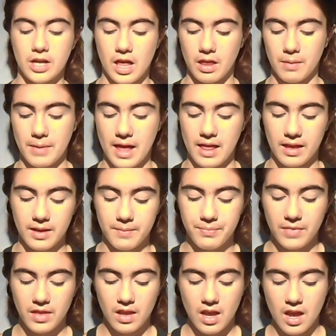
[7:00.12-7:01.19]
colour palette,
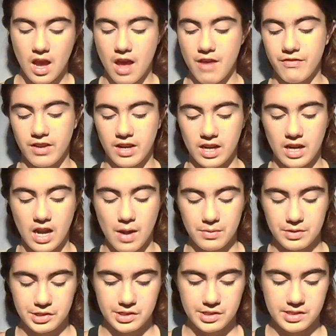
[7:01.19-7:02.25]
I figured I
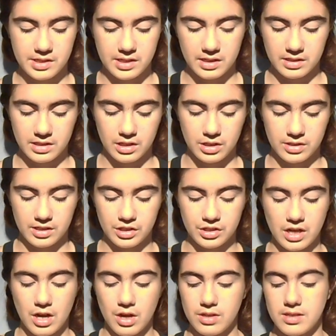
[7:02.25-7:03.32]
would just stick to using
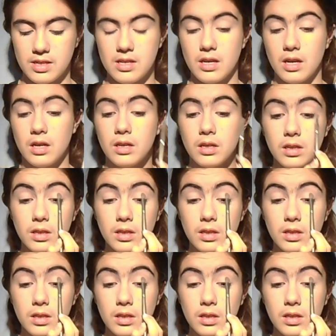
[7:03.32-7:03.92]
shadows in here.